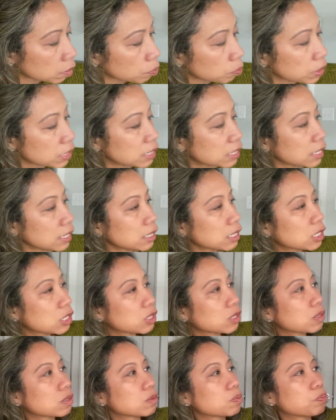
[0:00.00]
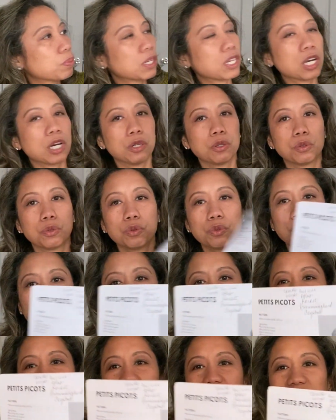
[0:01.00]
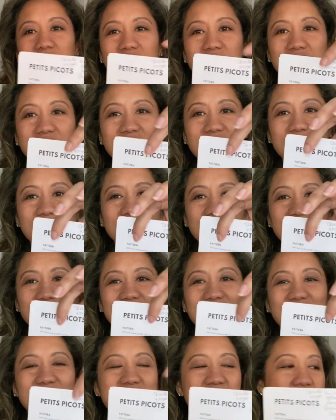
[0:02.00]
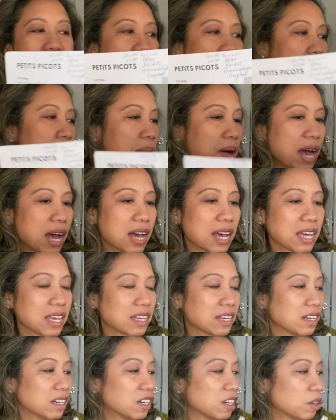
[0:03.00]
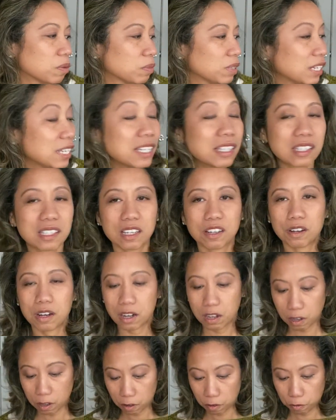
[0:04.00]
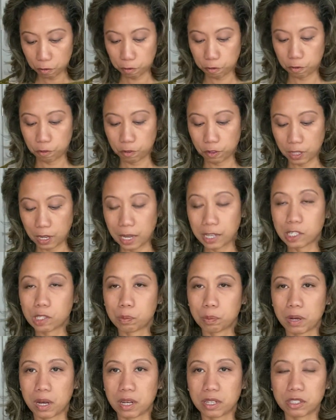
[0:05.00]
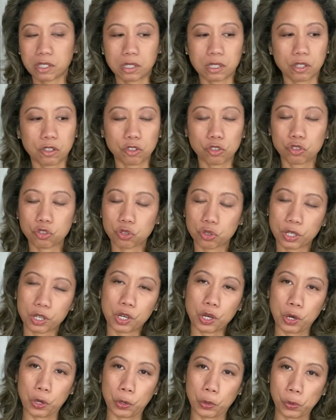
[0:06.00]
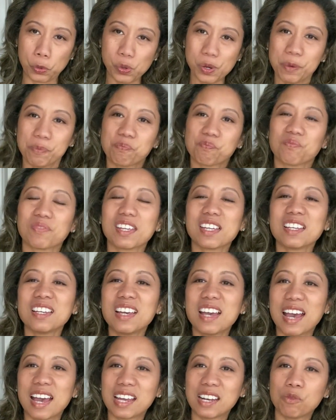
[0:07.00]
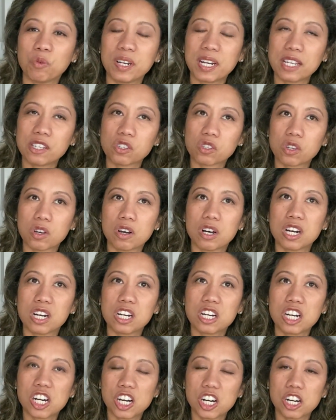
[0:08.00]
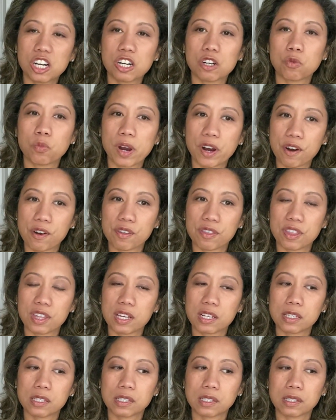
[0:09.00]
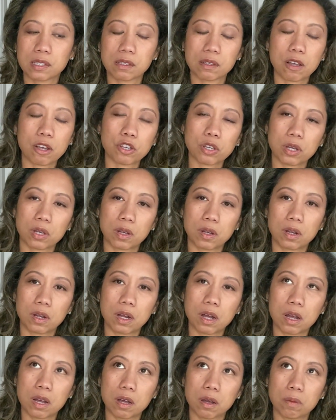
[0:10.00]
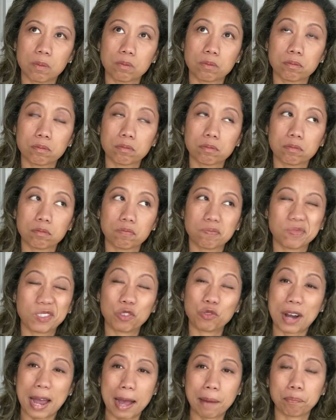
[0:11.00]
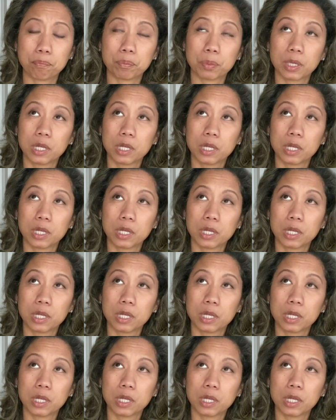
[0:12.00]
Petits Picots by Lisa of Espace Tricot. And when I saw her wearing this wrap